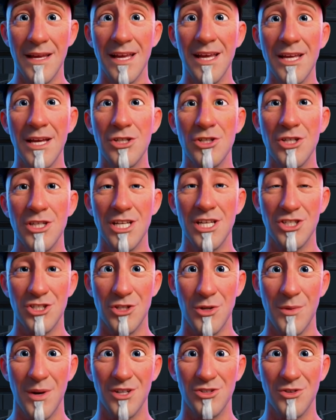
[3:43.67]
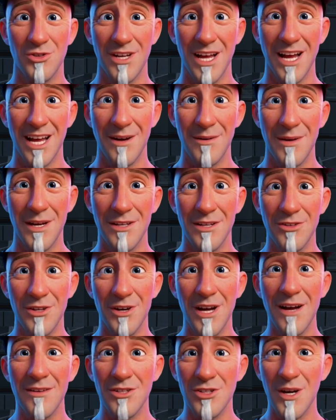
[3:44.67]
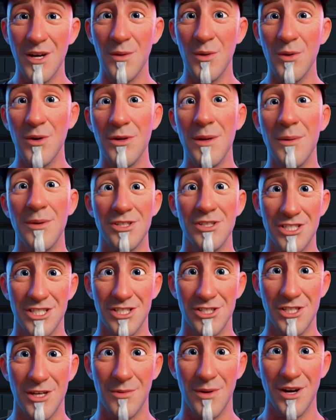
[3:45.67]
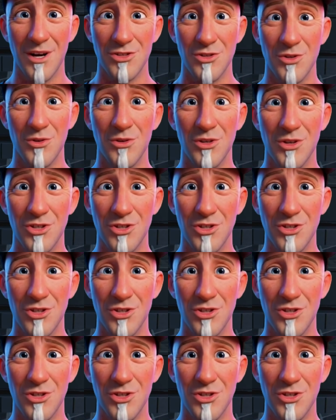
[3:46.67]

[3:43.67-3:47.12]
In a traditional puzzle game, if you have trouble with a particular puzzle,